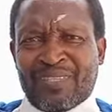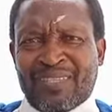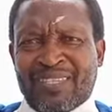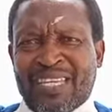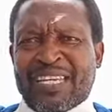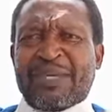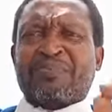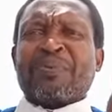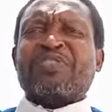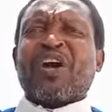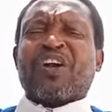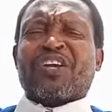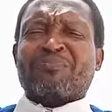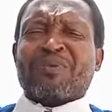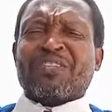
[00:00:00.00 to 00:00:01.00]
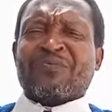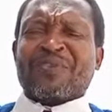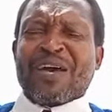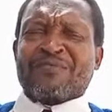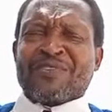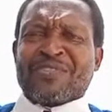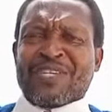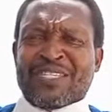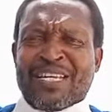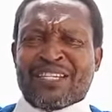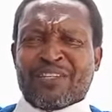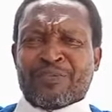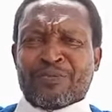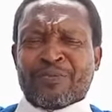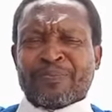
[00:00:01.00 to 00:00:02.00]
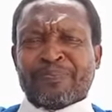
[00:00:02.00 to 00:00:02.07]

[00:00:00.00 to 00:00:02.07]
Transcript: They keep a document of everything that they do.